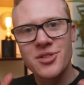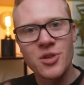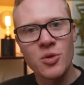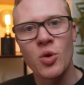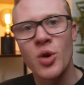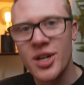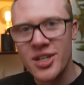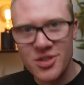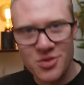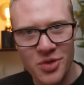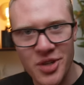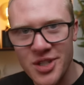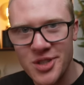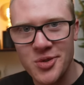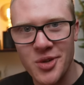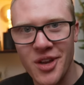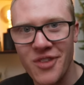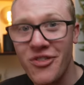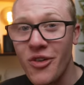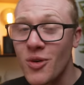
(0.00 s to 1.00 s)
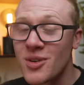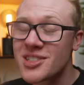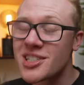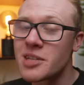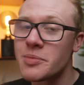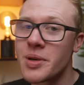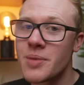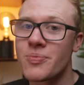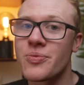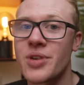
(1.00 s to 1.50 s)
new one in 2024 is going
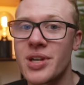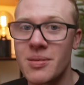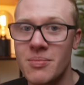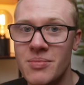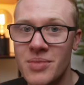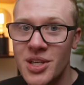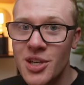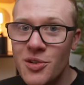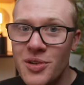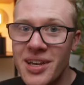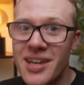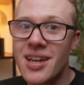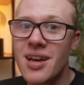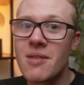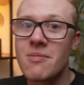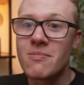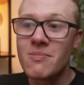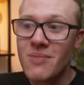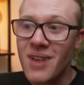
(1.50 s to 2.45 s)
to be pretty muted,